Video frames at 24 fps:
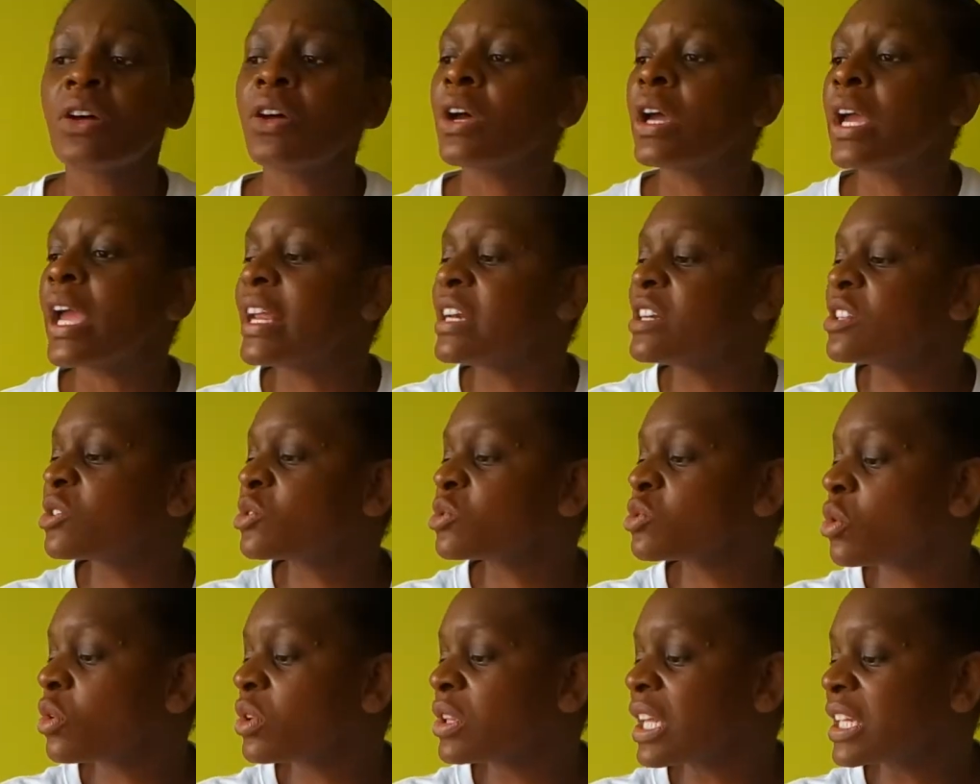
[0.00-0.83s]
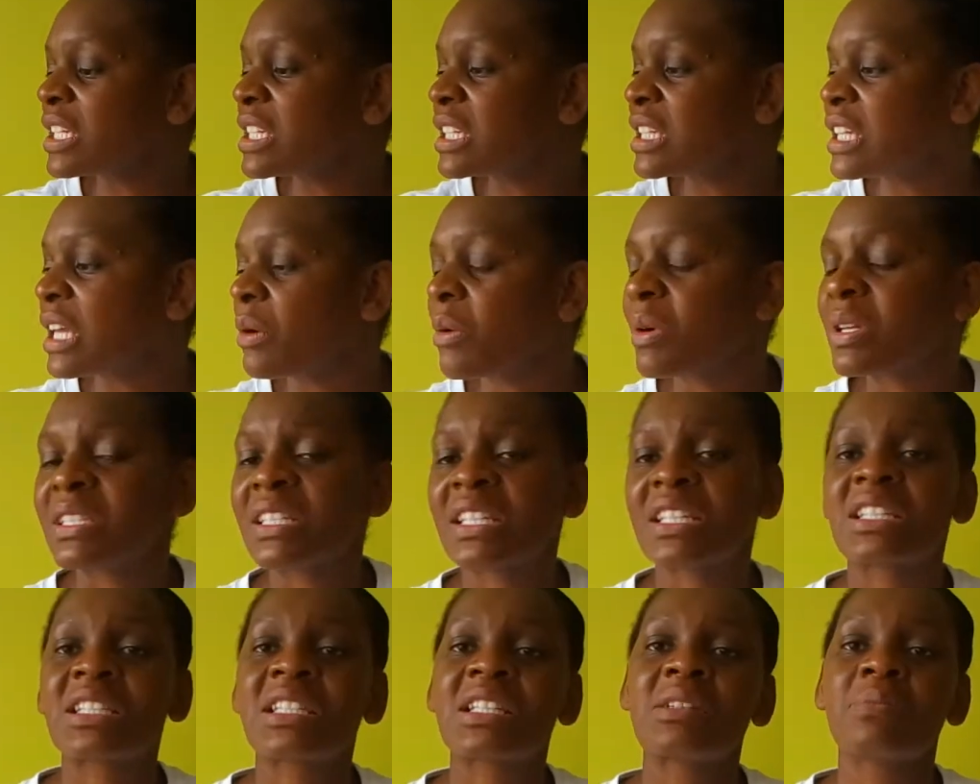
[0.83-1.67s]
and saw that there was a
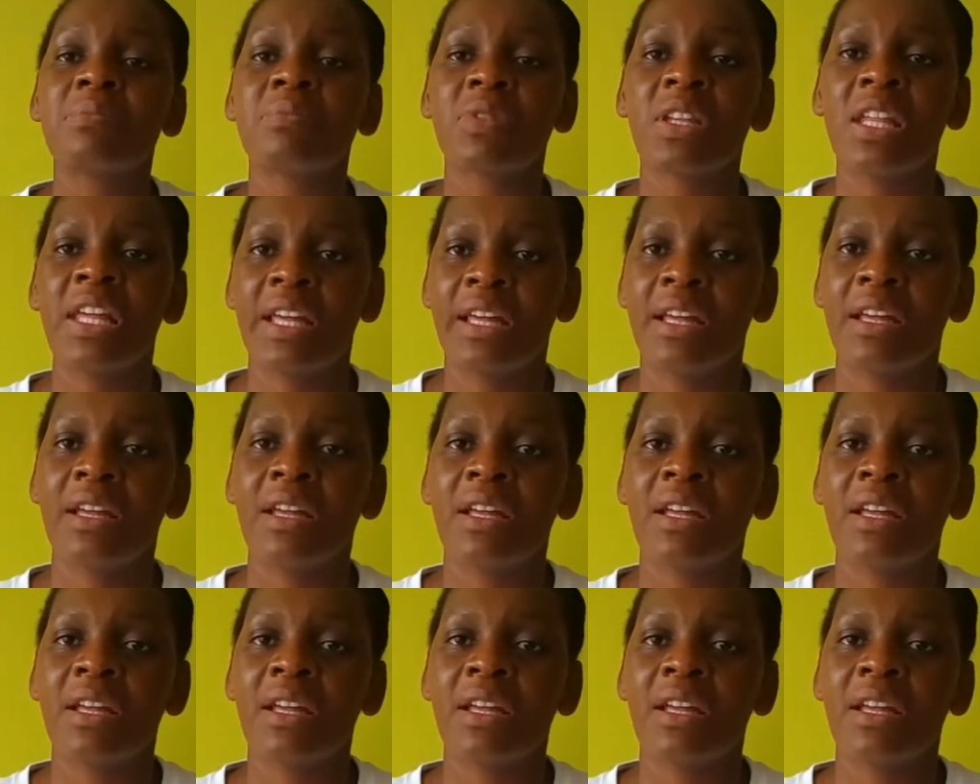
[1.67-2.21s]
stream there.